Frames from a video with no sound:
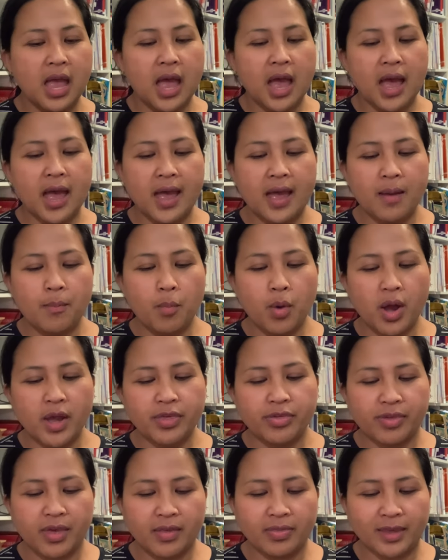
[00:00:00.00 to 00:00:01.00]
um, I
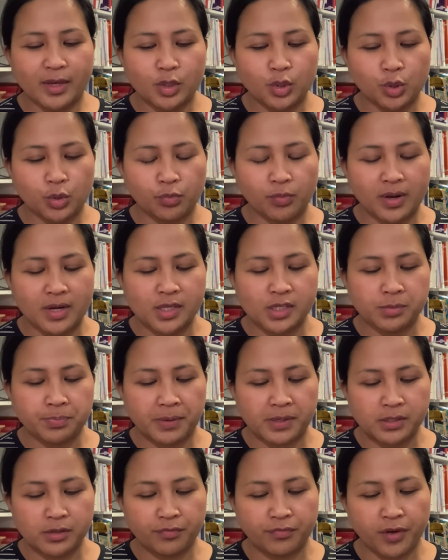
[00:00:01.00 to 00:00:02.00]
think they should really
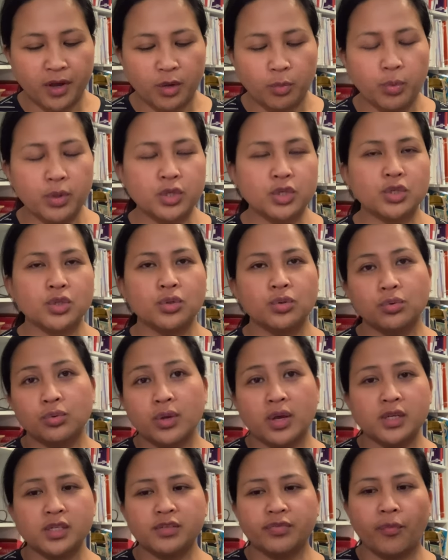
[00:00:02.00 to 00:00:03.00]
specify which tool
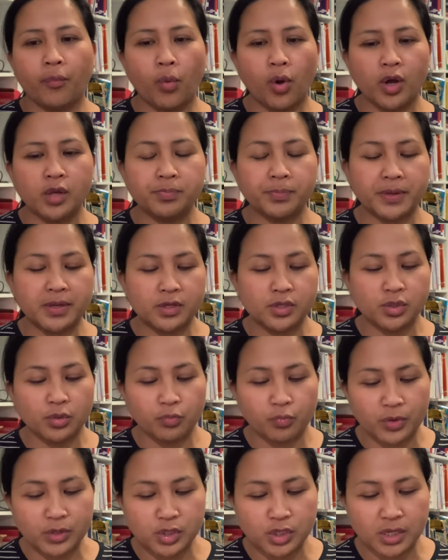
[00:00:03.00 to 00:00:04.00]
goes for what, because
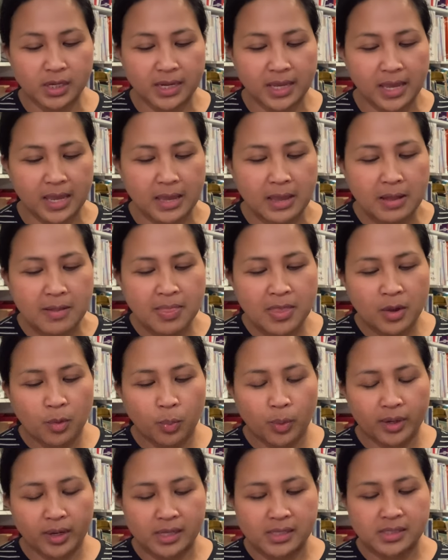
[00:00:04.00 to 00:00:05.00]
originally
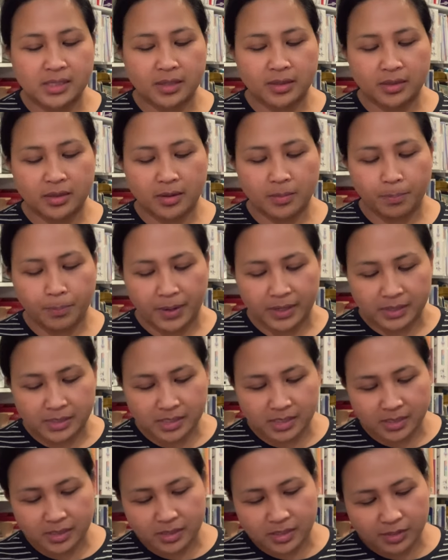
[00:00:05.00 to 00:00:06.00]
when I did the
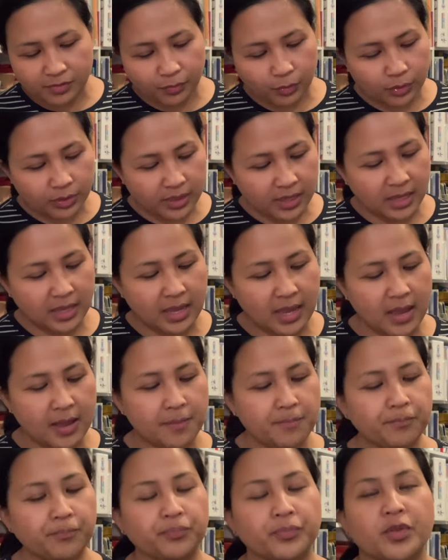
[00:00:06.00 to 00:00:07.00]
buttons for the,
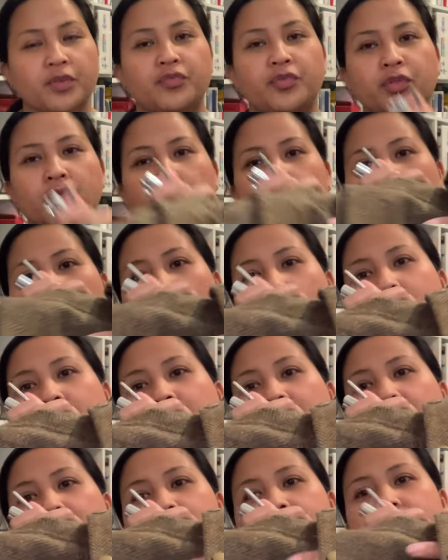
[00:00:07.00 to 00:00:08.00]
um, for the
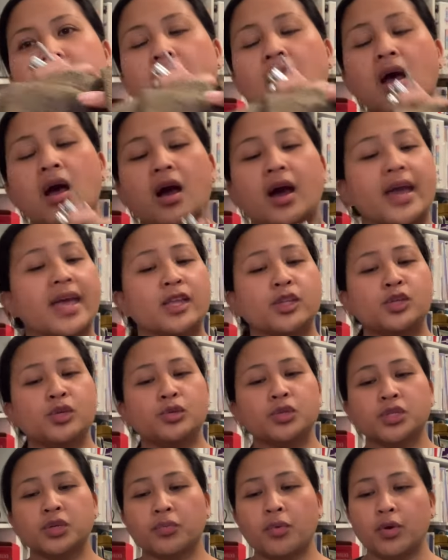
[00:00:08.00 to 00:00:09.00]
pocket, I had
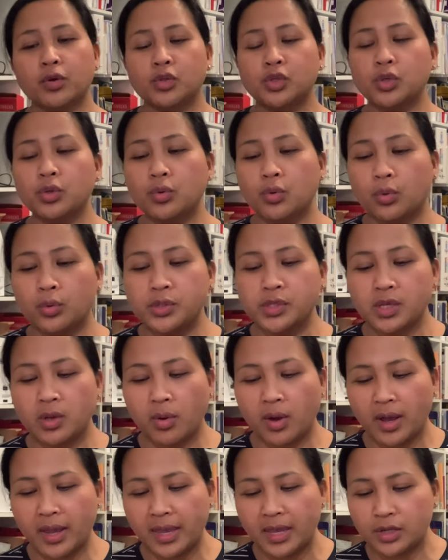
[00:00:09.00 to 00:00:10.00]
used the wrong tool. So
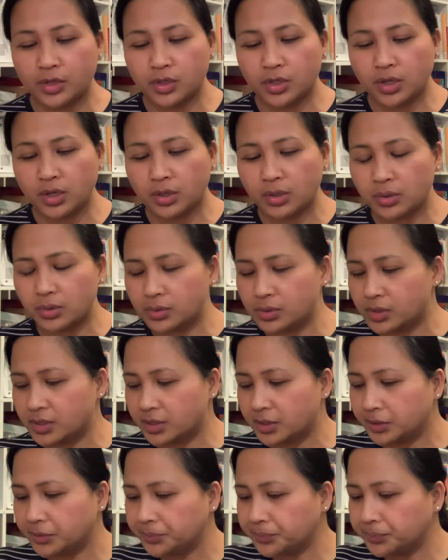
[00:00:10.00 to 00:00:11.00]
I had used